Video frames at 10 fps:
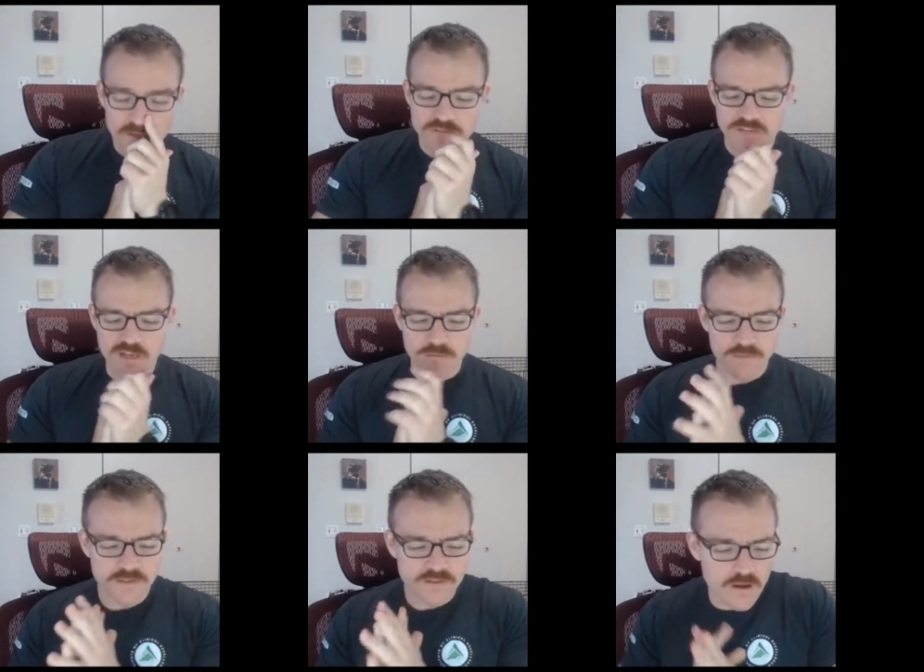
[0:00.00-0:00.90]
Today we're going
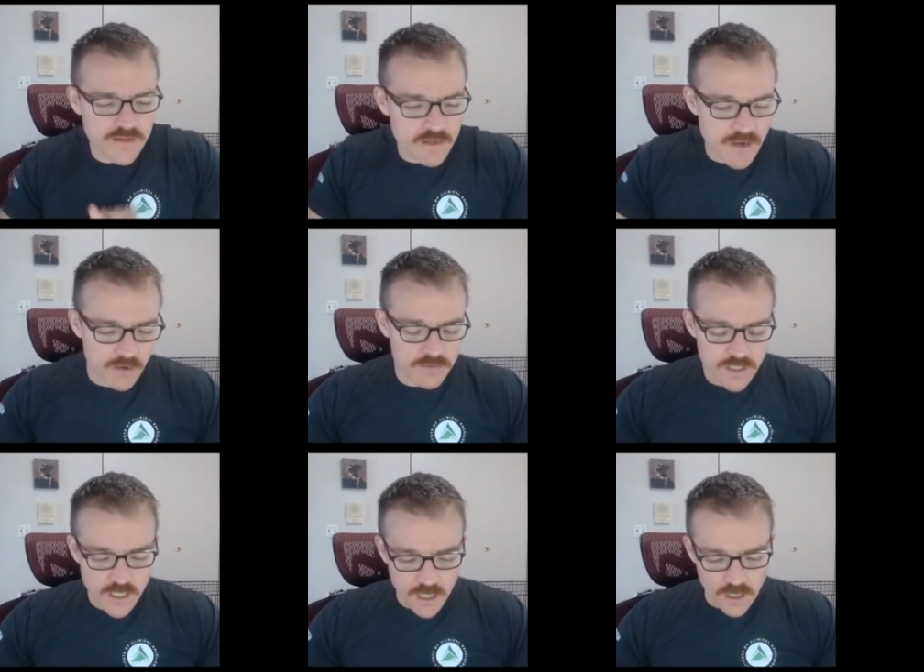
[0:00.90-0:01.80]
to be talking about
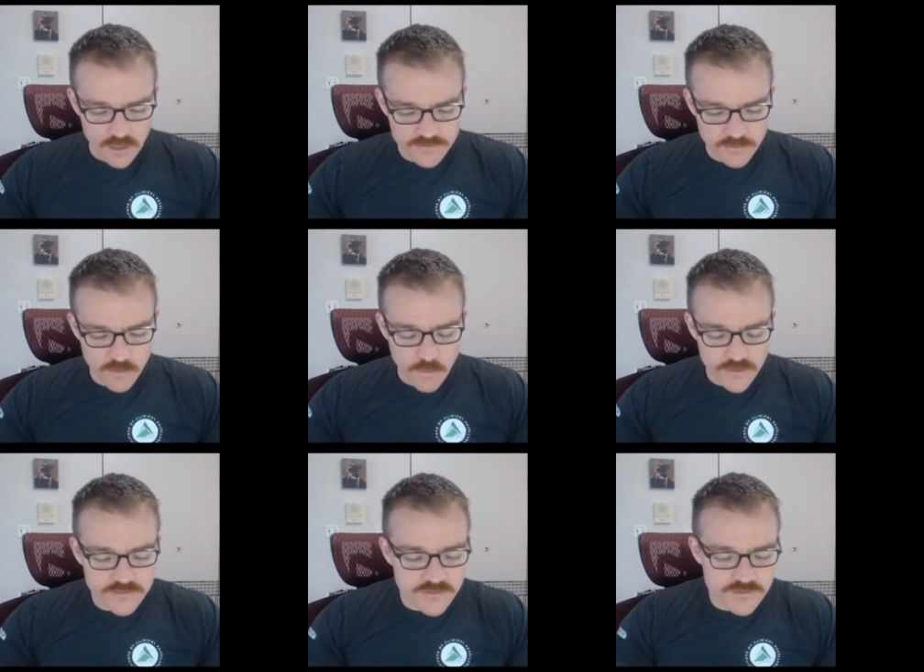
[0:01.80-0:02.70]
uh, some
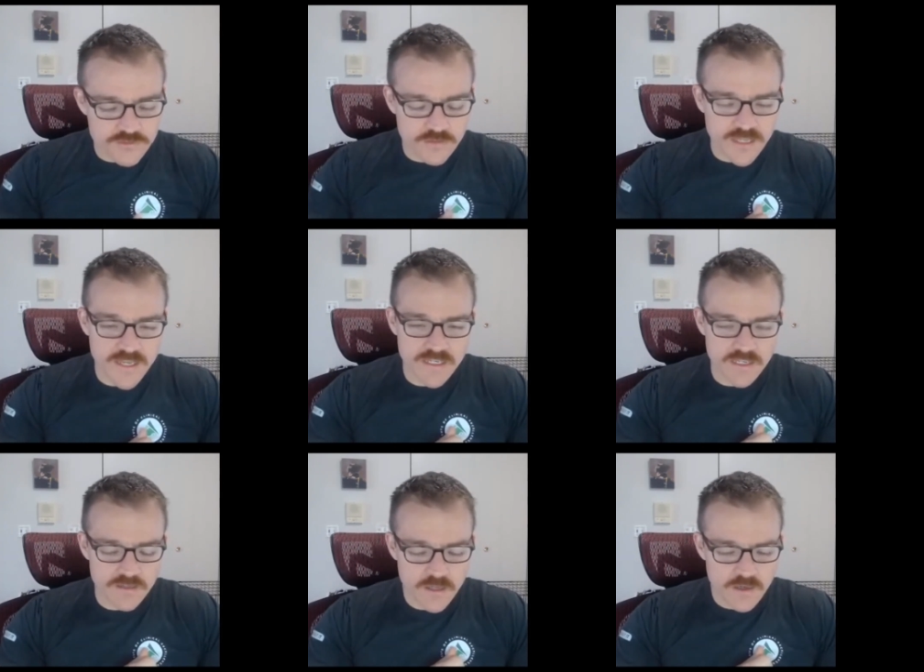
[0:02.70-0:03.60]
questions
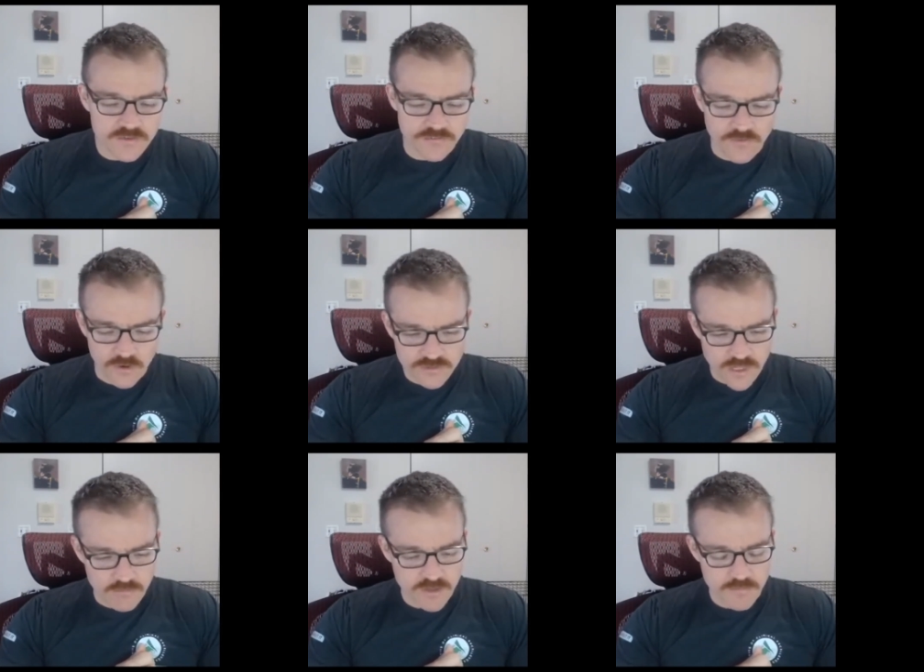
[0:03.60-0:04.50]
related to
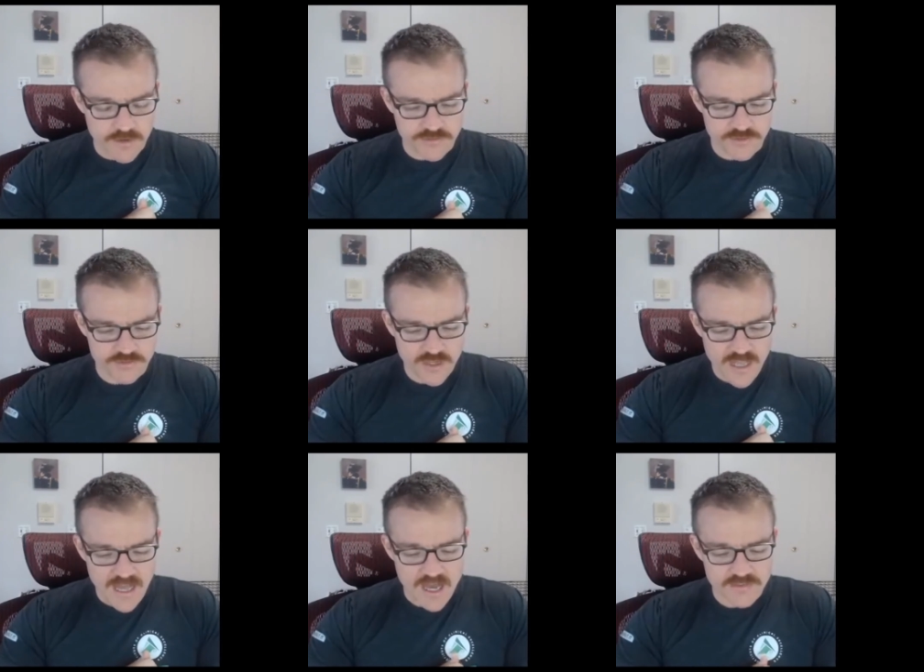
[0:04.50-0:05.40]
functional outcome measures,
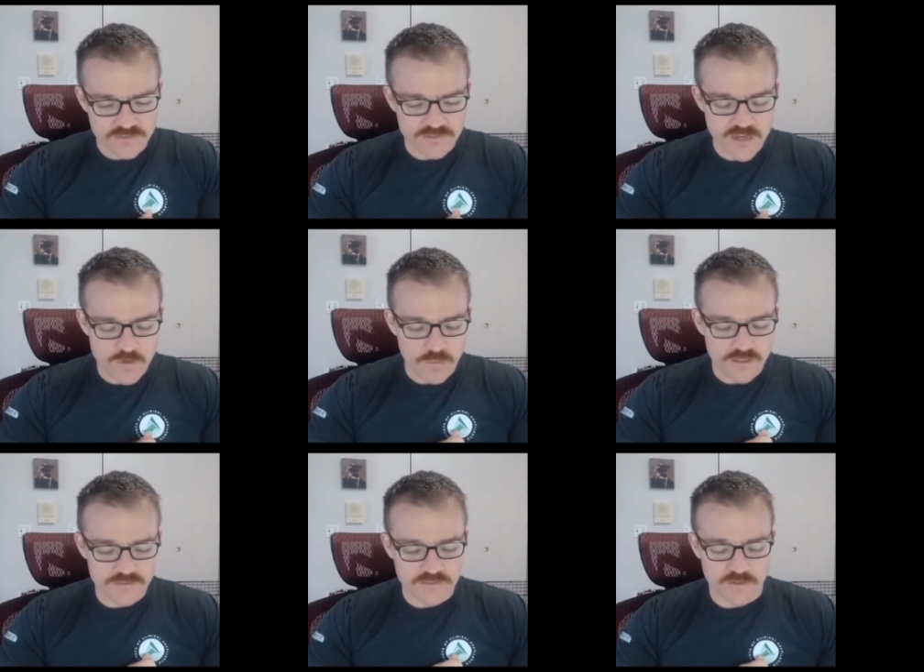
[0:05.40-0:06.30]
how to
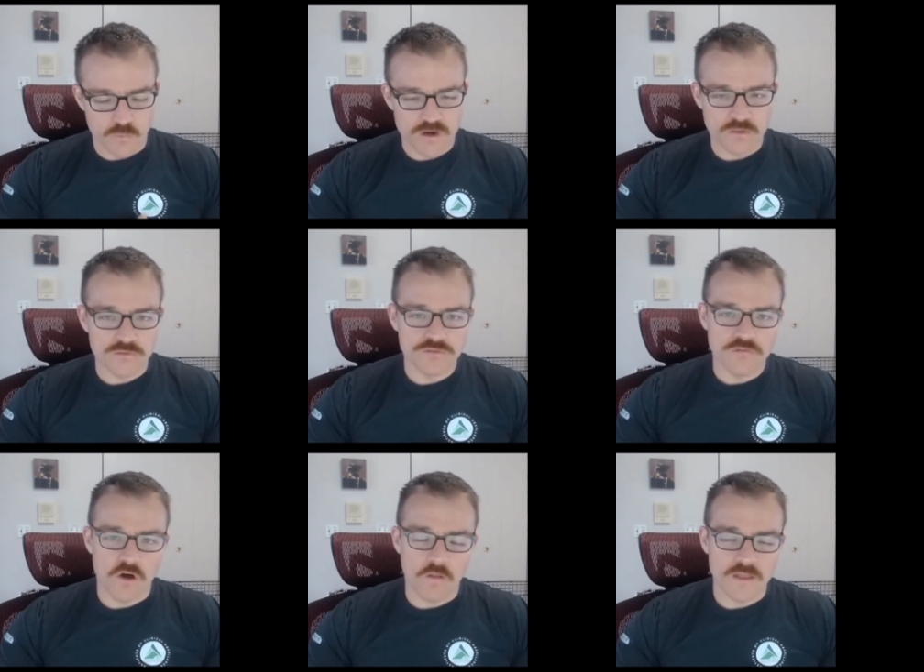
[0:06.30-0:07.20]
sequence and where those
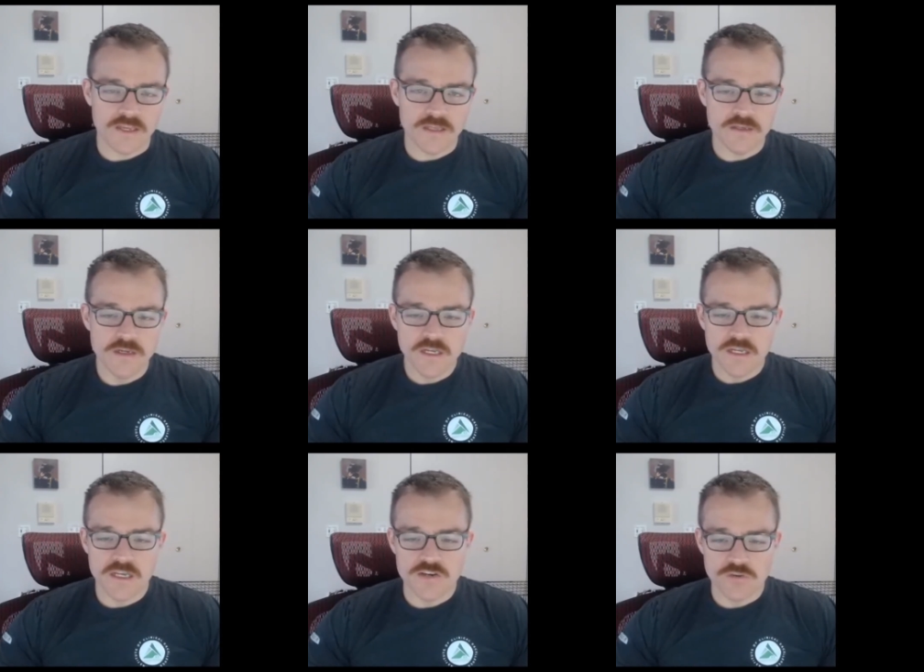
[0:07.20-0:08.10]
fall in
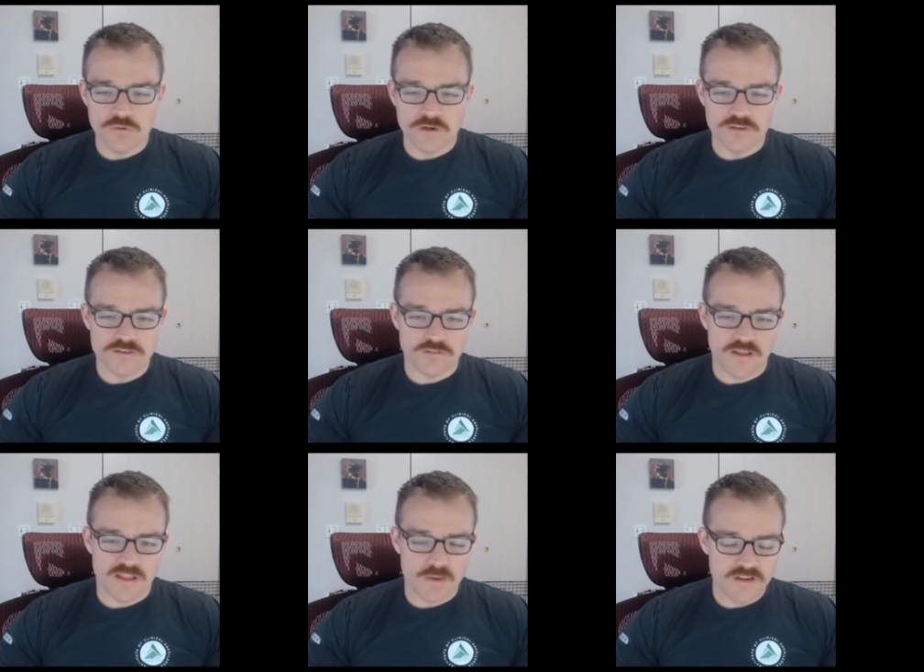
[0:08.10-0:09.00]
in your initial
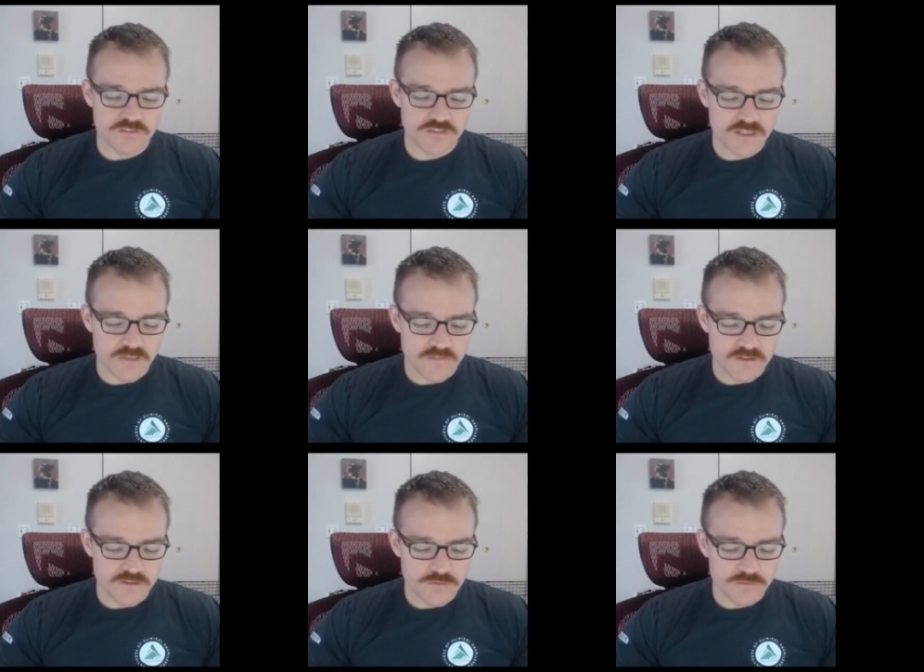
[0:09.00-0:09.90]
evaluation, In the
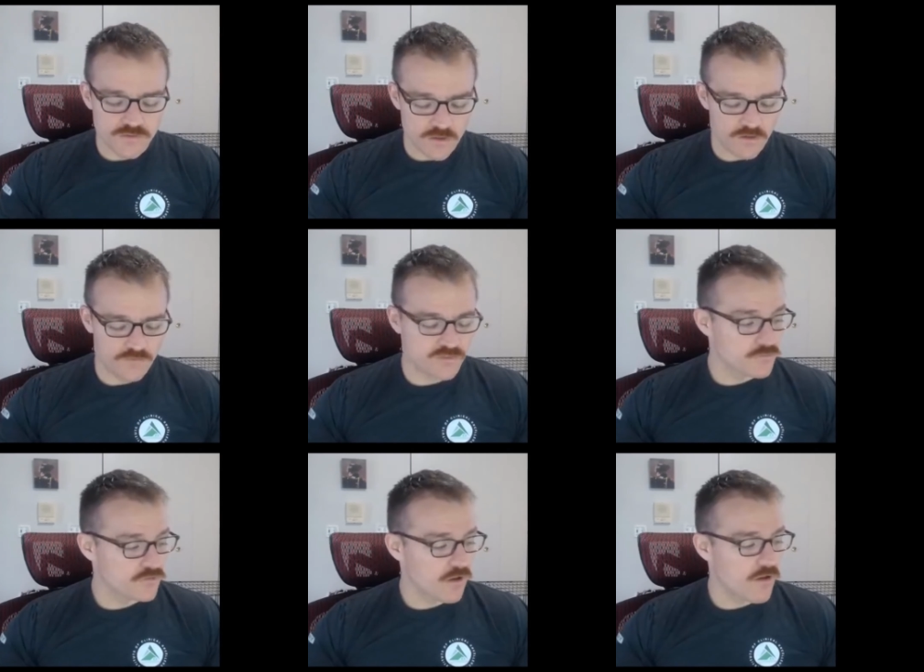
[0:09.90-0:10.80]
use of
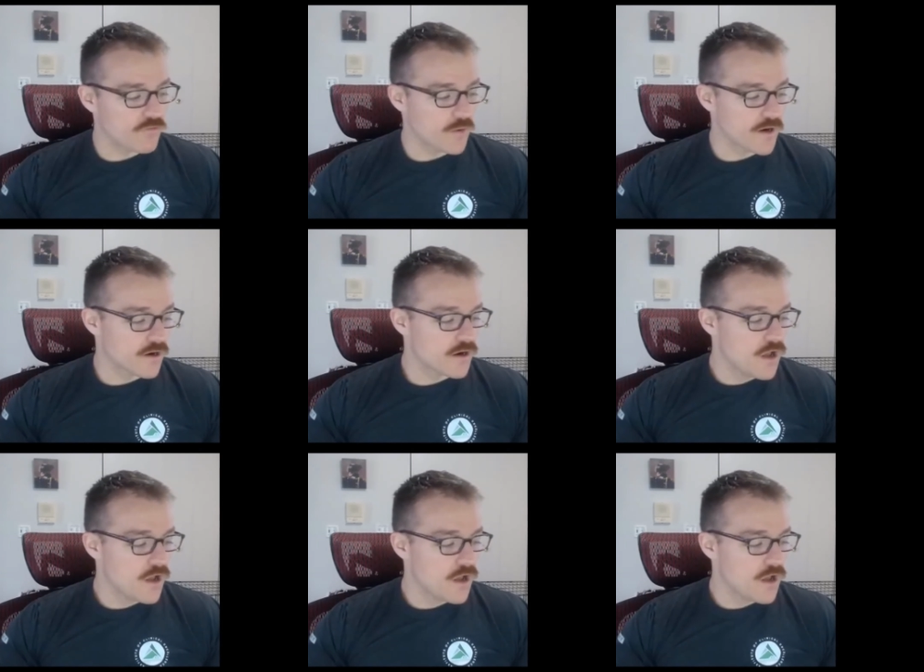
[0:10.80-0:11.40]
some software